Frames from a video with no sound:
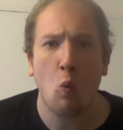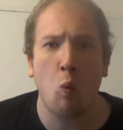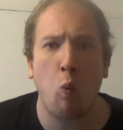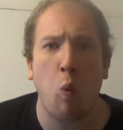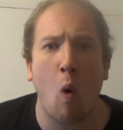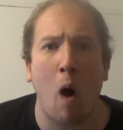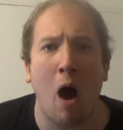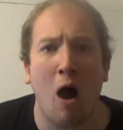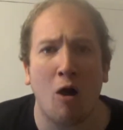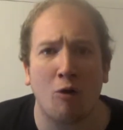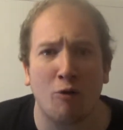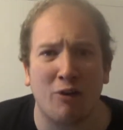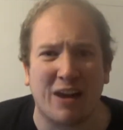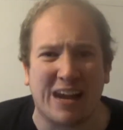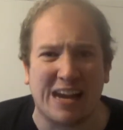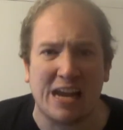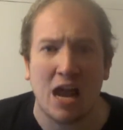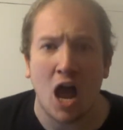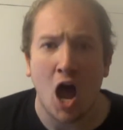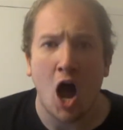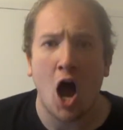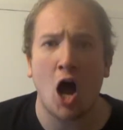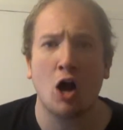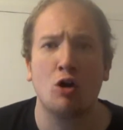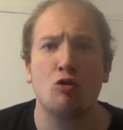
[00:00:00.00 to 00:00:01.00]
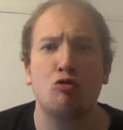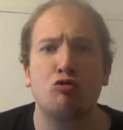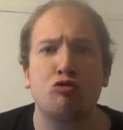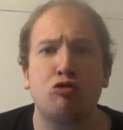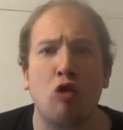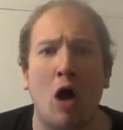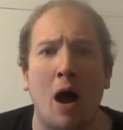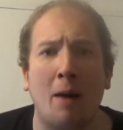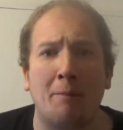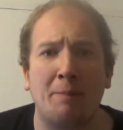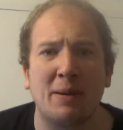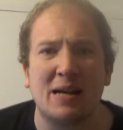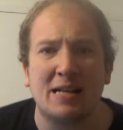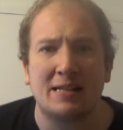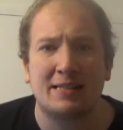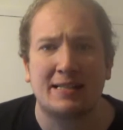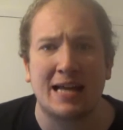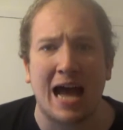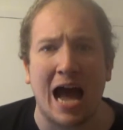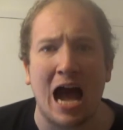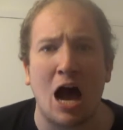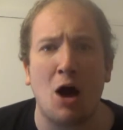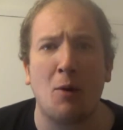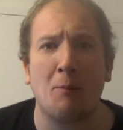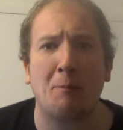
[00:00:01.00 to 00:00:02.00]
worry, and rubbing
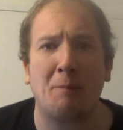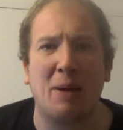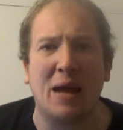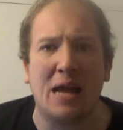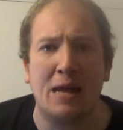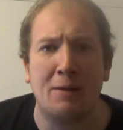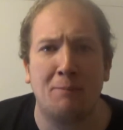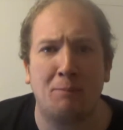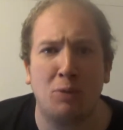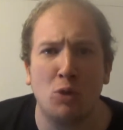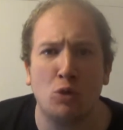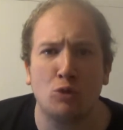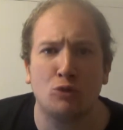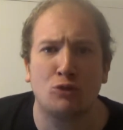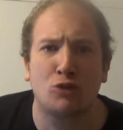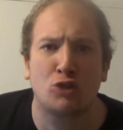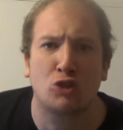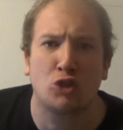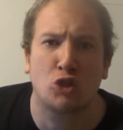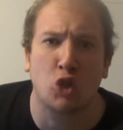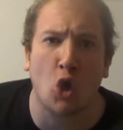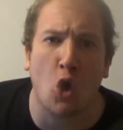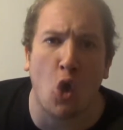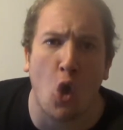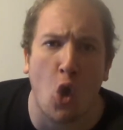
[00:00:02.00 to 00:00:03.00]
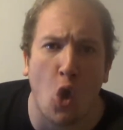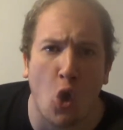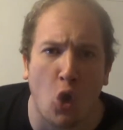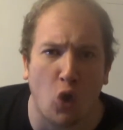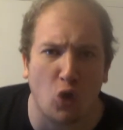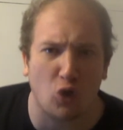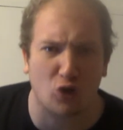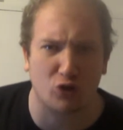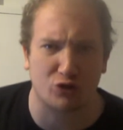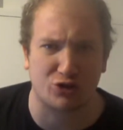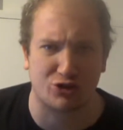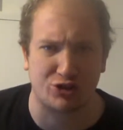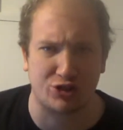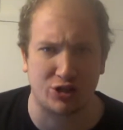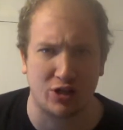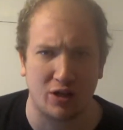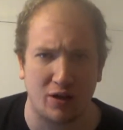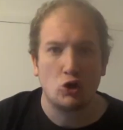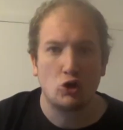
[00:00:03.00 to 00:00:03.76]
down people's doors?